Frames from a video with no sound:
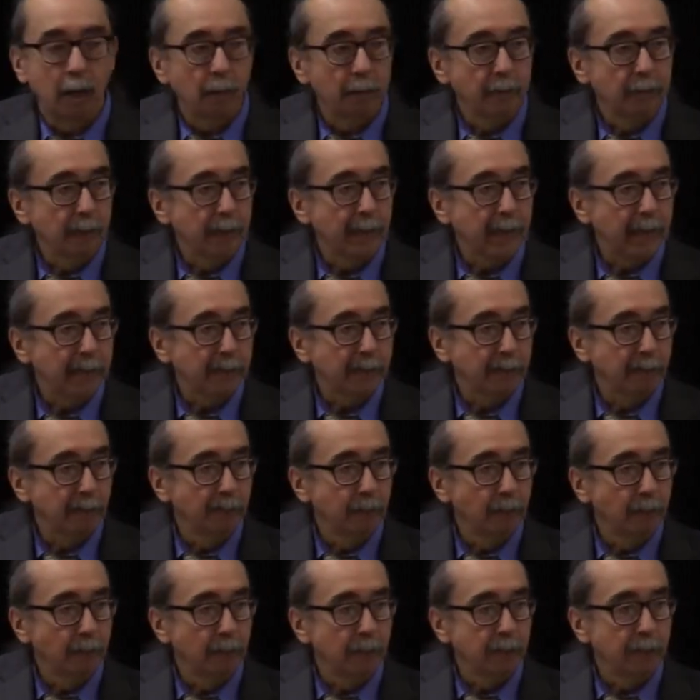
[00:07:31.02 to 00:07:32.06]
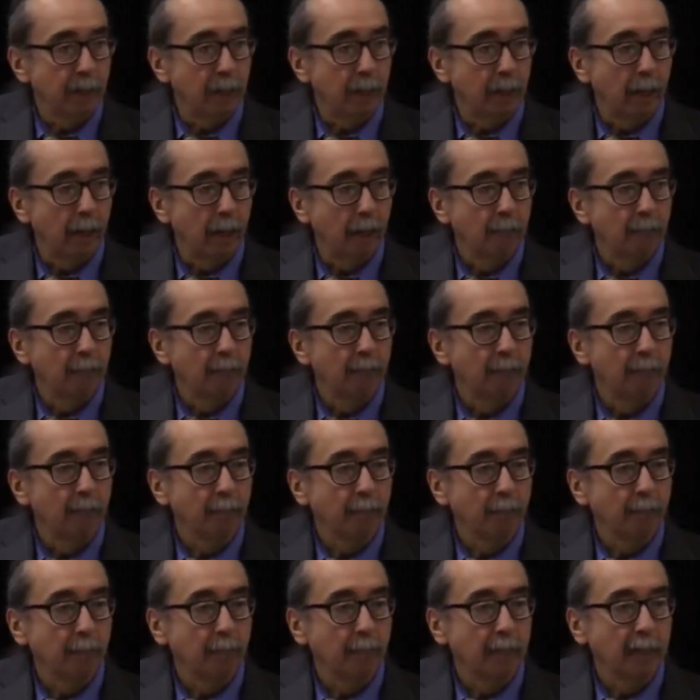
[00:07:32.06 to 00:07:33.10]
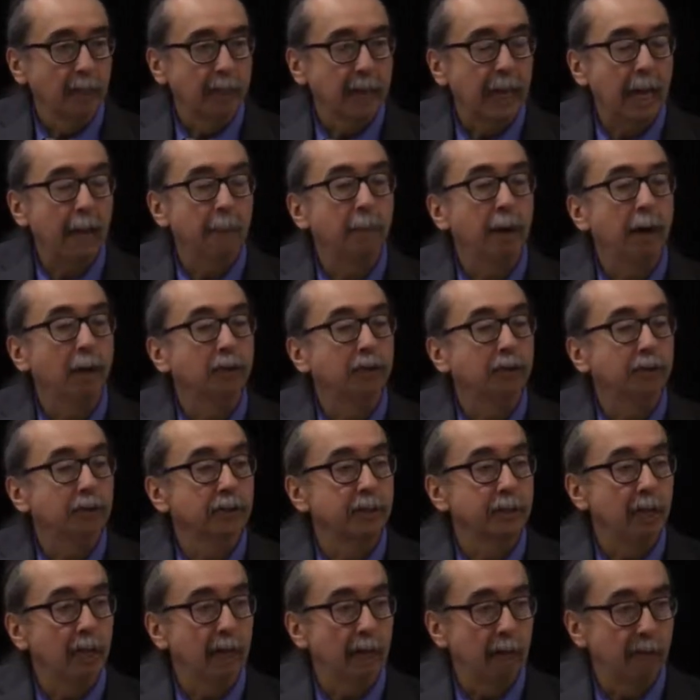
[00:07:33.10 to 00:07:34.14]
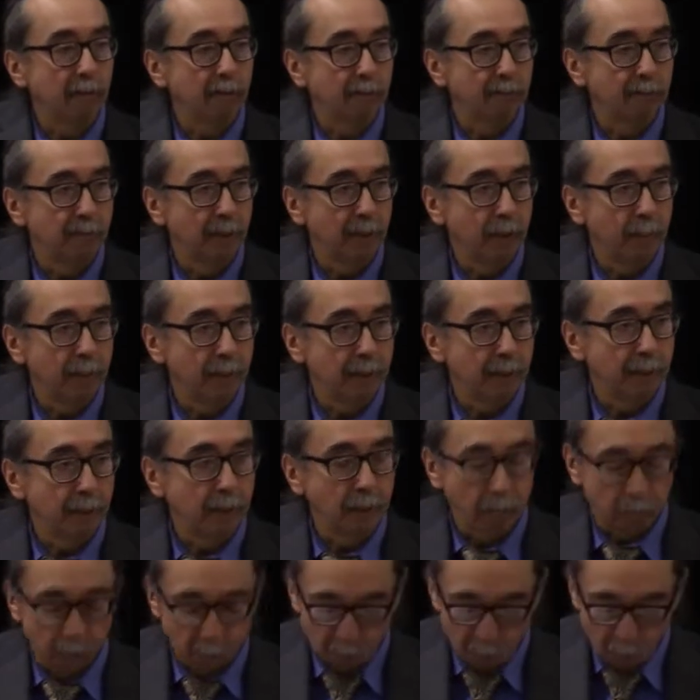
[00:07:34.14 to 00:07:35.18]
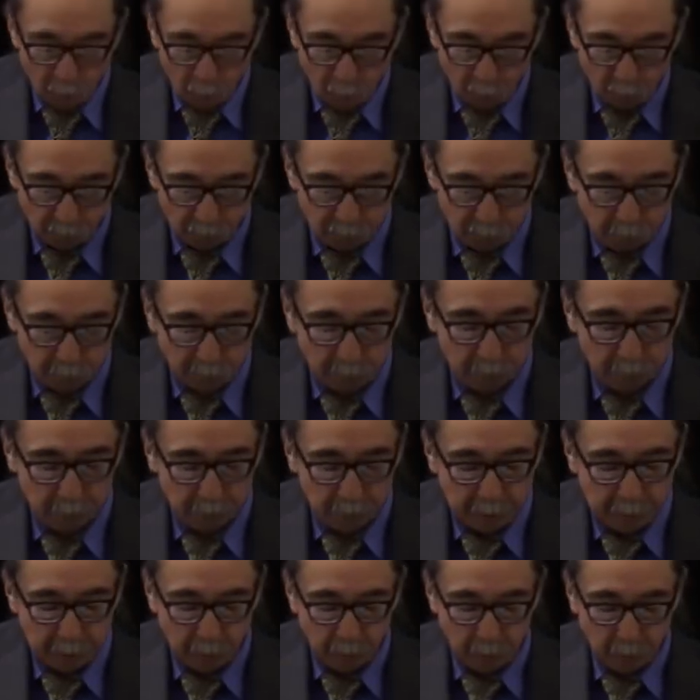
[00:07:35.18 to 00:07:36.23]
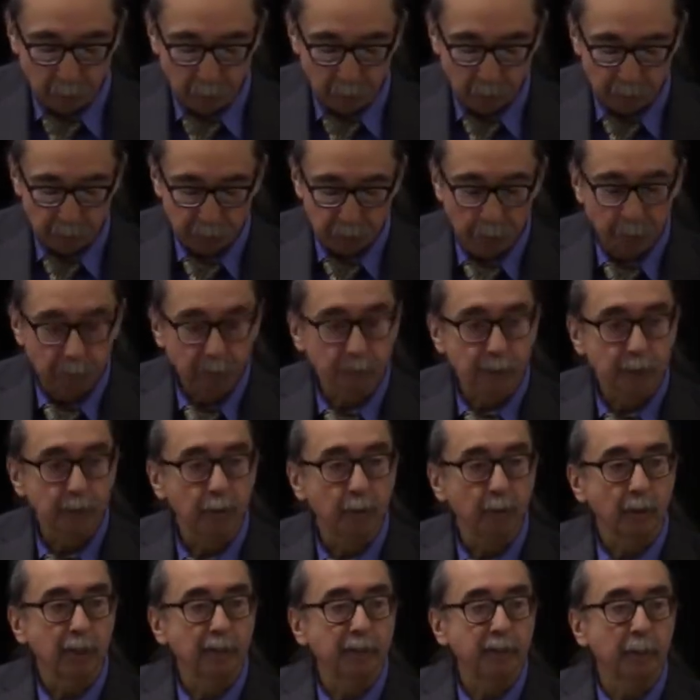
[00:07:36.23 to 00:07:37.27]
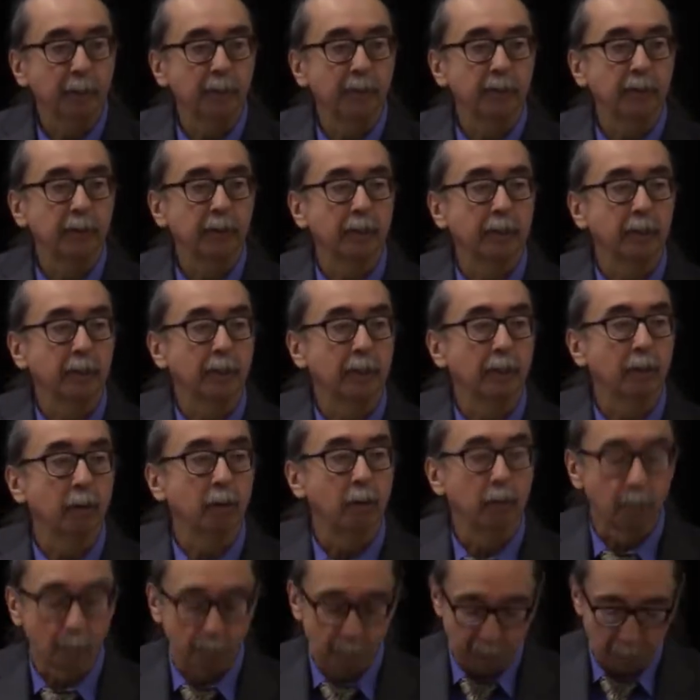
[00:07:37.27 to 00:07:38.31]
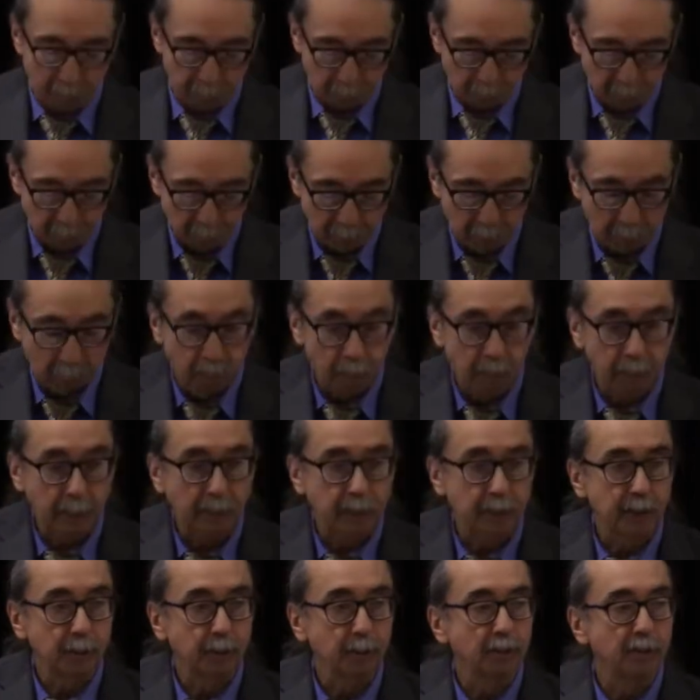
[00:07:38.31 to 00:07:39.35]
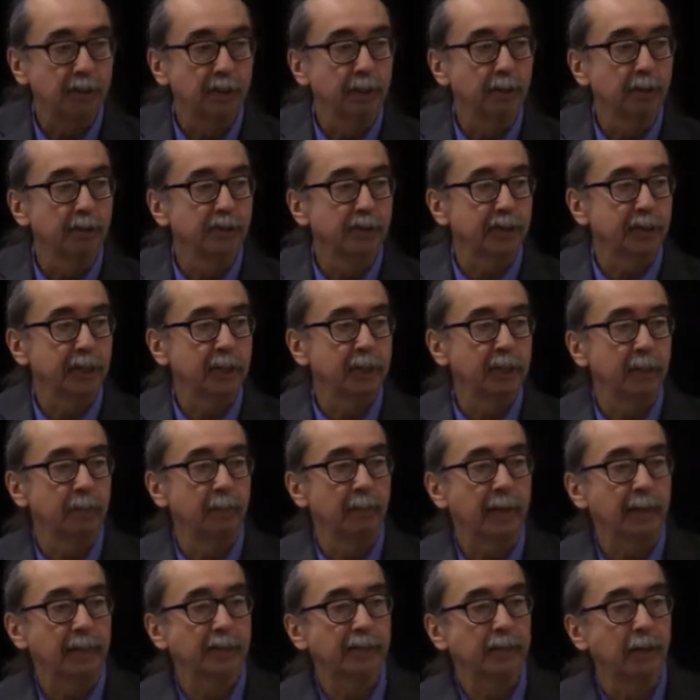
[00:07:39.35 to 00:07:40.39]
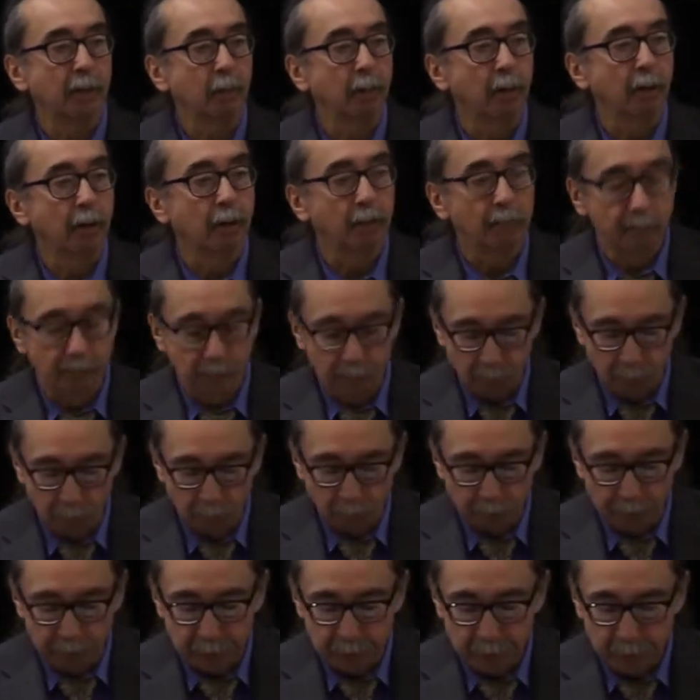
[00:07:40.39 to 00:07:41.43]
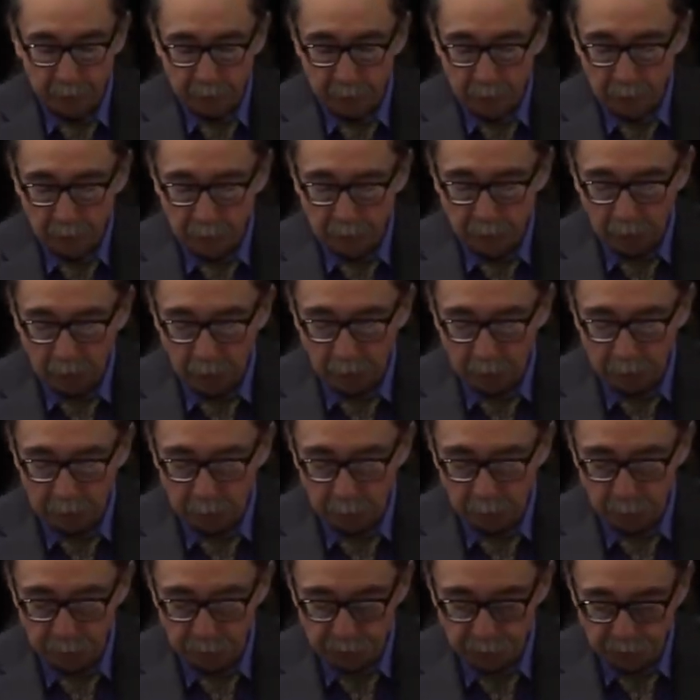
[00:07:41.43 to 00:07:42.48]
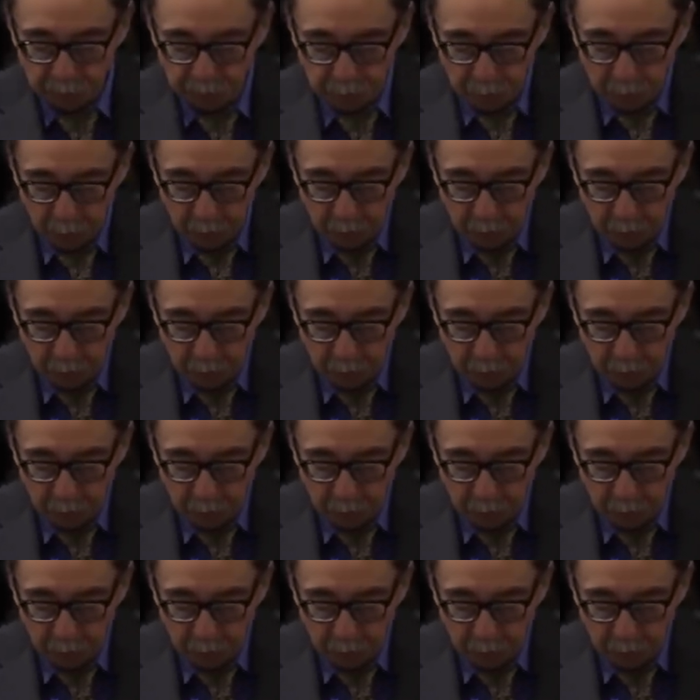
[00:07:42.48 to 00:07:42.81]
the last of those camp houses have been removed, but they were certainly something that older people remember, and you still see them at some of the churches.